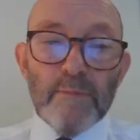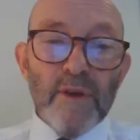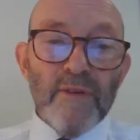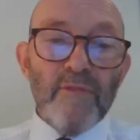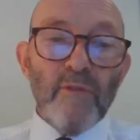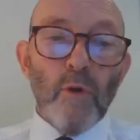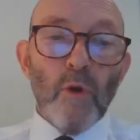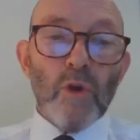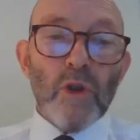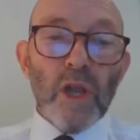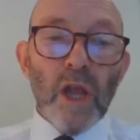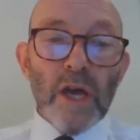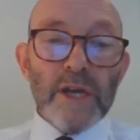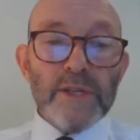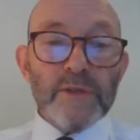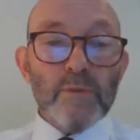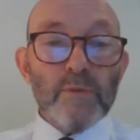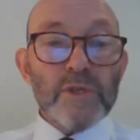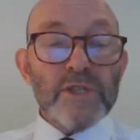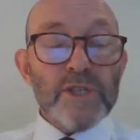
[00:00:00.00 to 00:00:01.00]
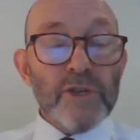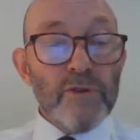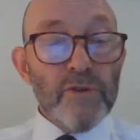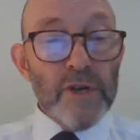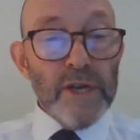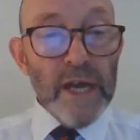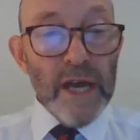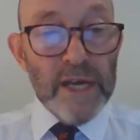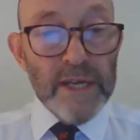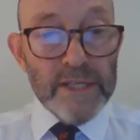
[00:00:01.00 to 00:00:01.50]
before light was
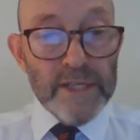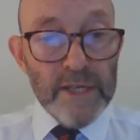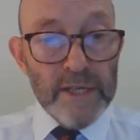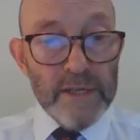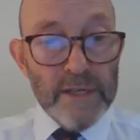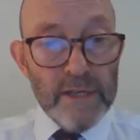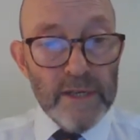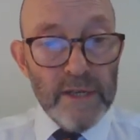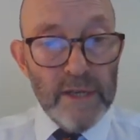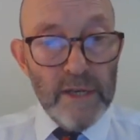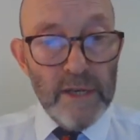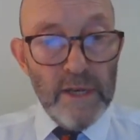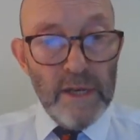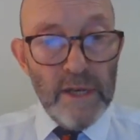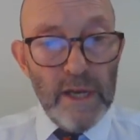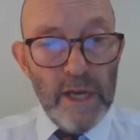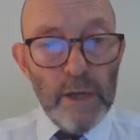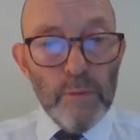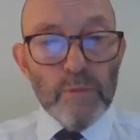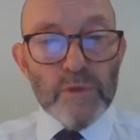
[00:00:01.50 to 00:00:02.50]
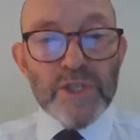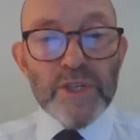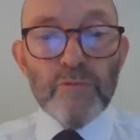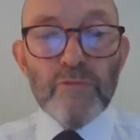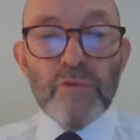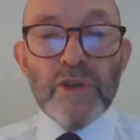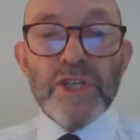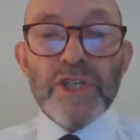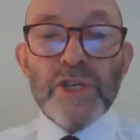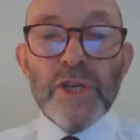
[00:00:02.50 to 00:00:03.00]
created. It was
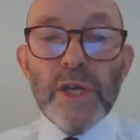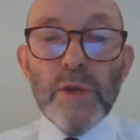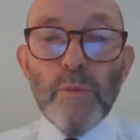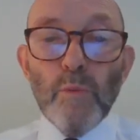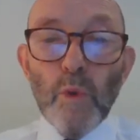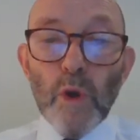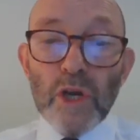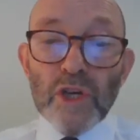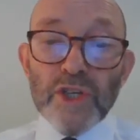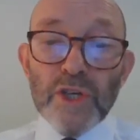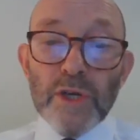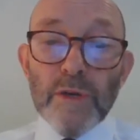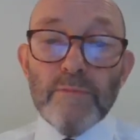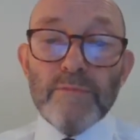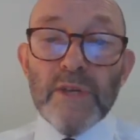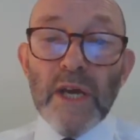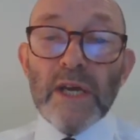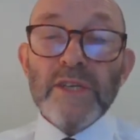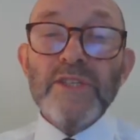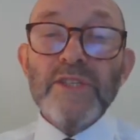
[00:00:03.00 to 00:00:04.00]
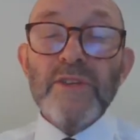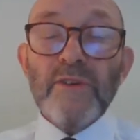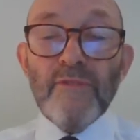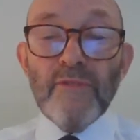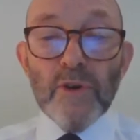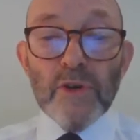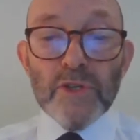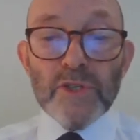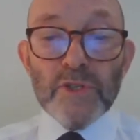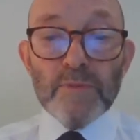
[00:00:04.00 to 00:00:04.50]
originally worshipped as the
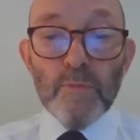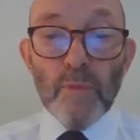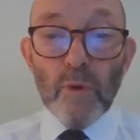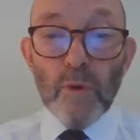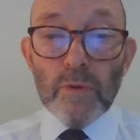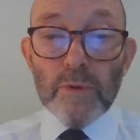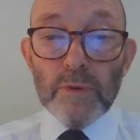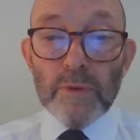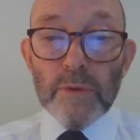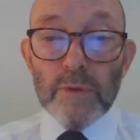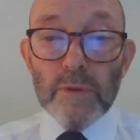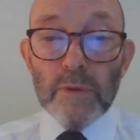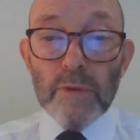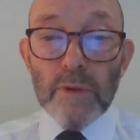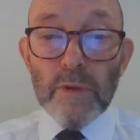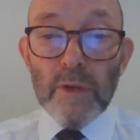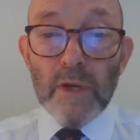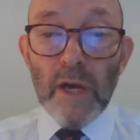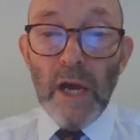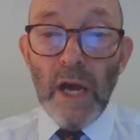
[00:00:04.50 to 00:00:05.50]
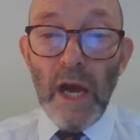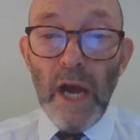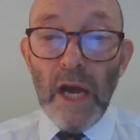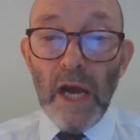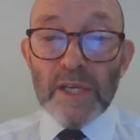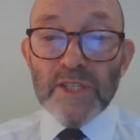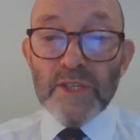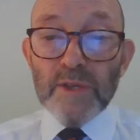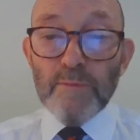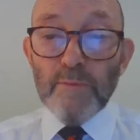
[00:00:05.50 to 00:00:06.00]
firstborn,
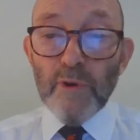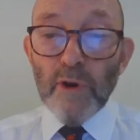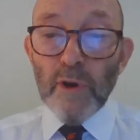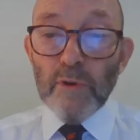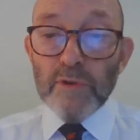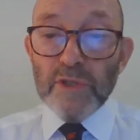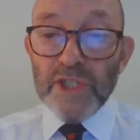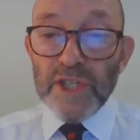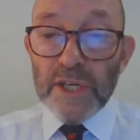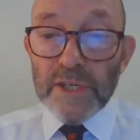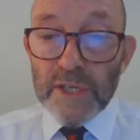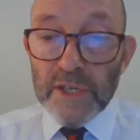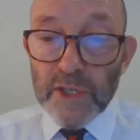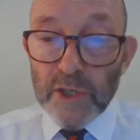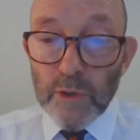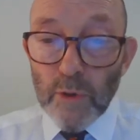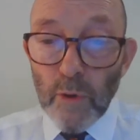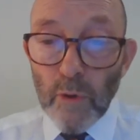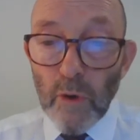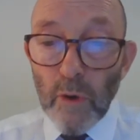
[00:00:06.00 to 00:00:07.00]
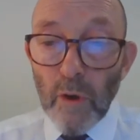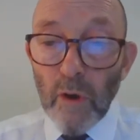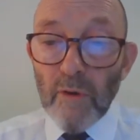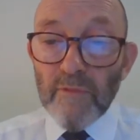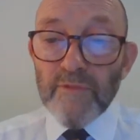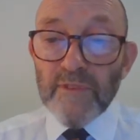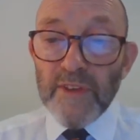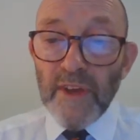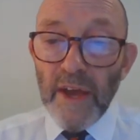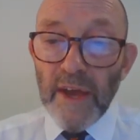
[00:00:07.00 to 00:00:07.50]
as the progenitor
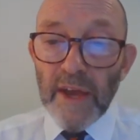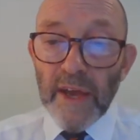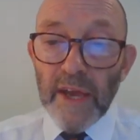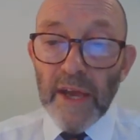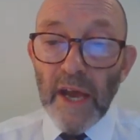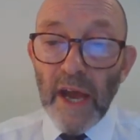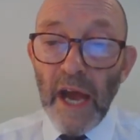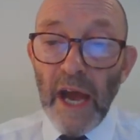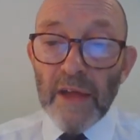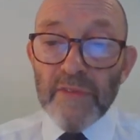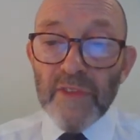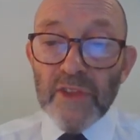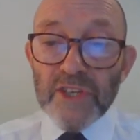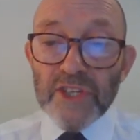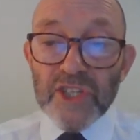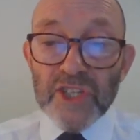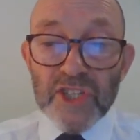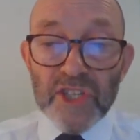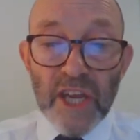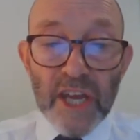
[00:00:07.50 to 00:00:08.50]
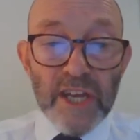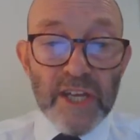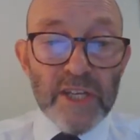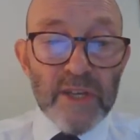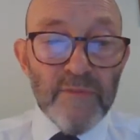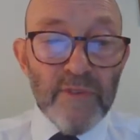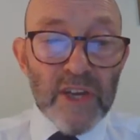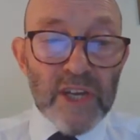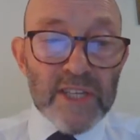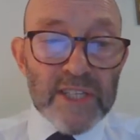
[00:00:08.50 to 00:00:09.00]
of day and the state
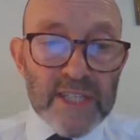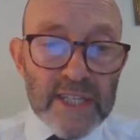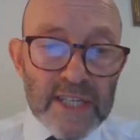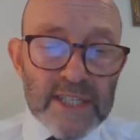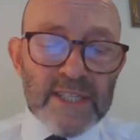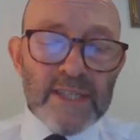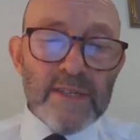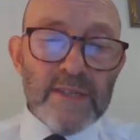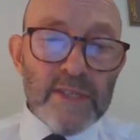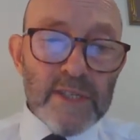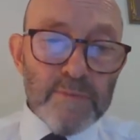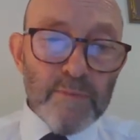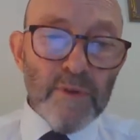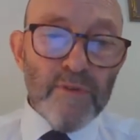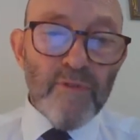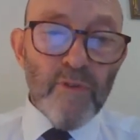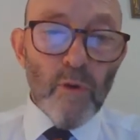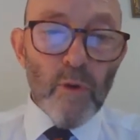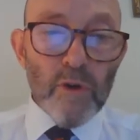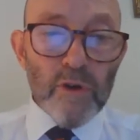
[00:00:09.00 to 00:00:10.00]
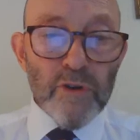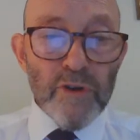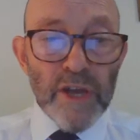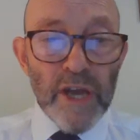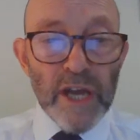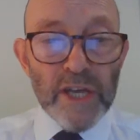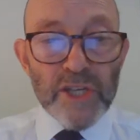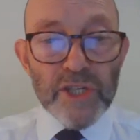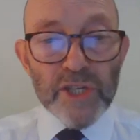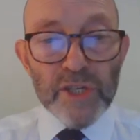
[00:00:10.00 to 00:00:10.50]
of existence before
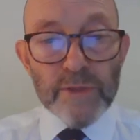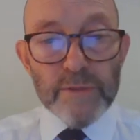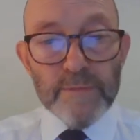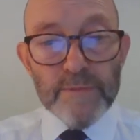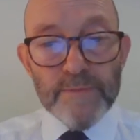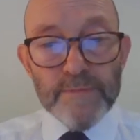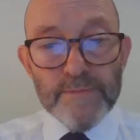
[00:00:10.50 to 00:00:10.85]
creation.